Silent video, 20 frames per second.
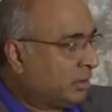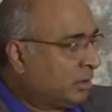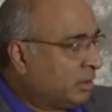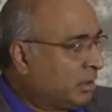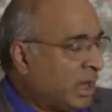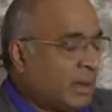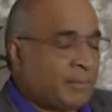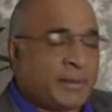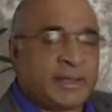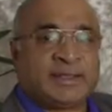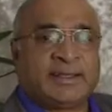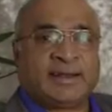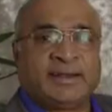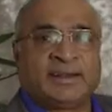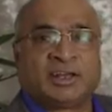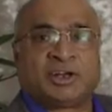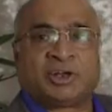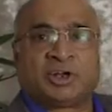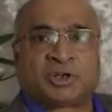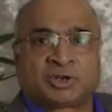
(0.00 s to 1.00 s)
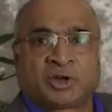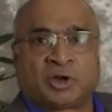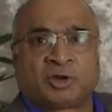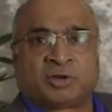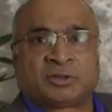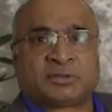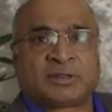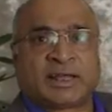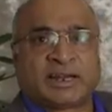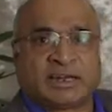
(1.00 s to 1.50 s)
am I getting a return
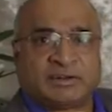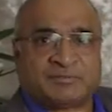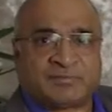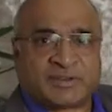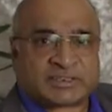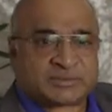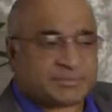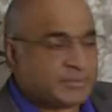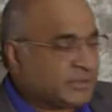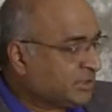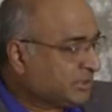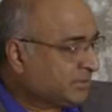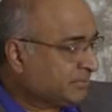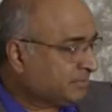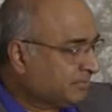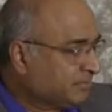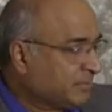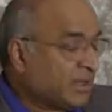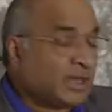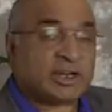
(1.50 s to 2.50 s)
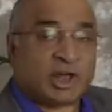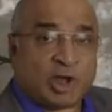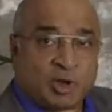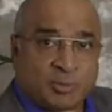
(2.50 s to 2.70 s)
on that investment, and how